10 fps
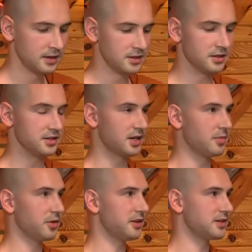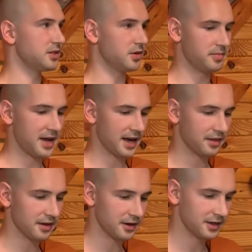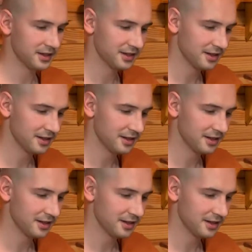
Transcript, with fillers: So there's a couple things to unpack there.